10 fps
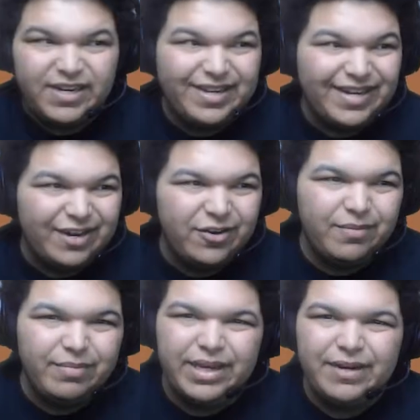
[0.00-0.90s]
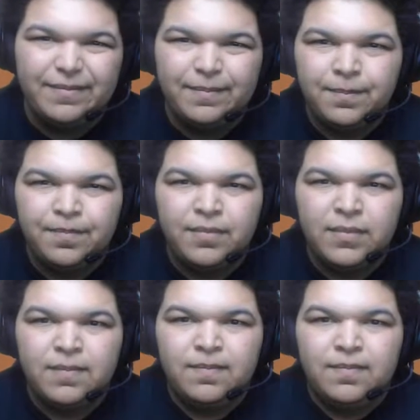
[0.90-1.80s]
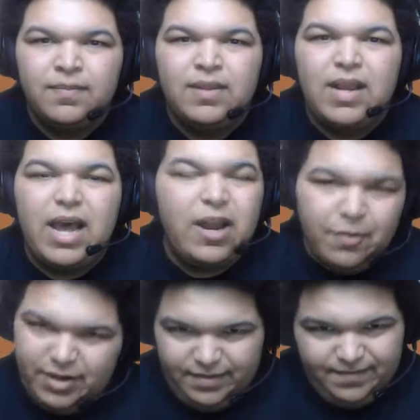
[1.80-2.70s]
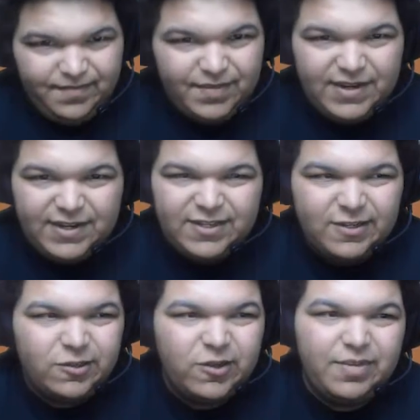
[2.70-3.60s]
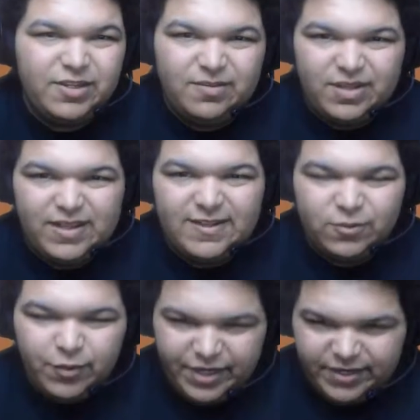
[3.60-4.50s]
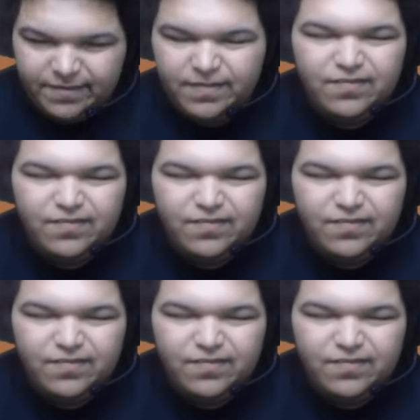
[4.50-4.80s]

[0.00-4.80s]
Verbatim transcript: City encounter, but I don't wanna, because it's gonna be something that's weak.